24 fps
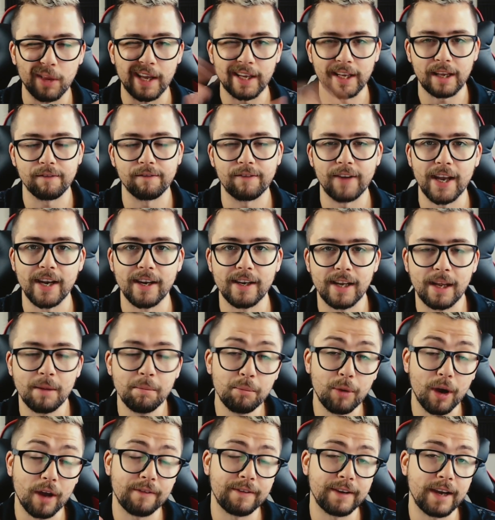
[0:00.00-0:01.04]
like it fading in,
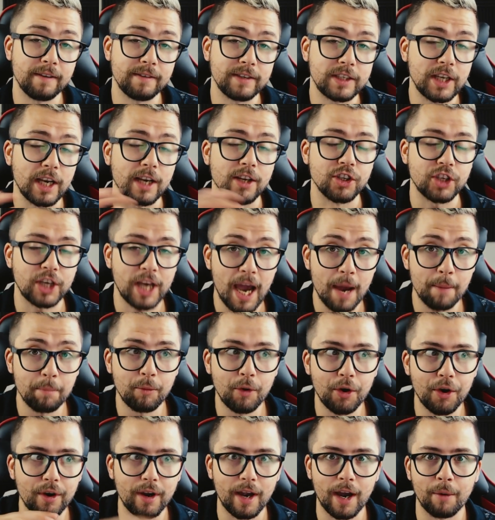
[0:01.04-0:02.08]
but if I ever change
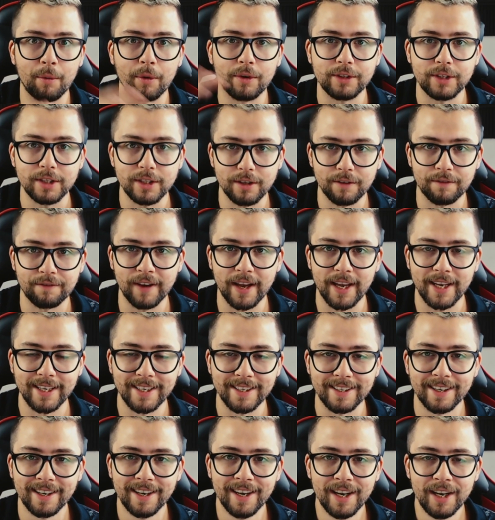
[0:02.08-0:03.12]
camera, I want it to
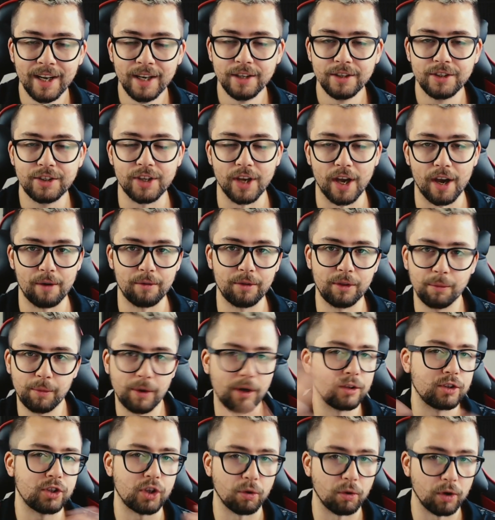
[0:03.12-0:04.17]
fade. So the
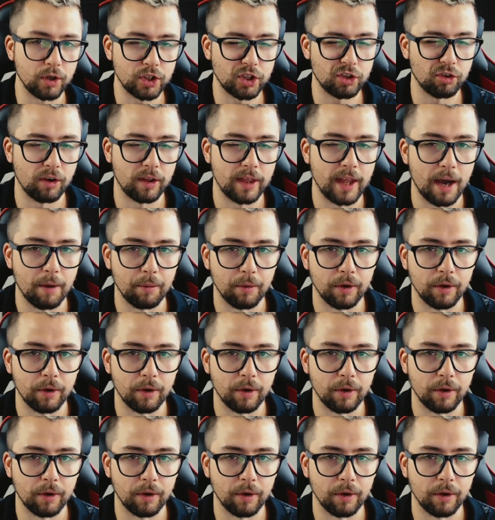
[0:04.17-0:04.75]
world's your oyster on that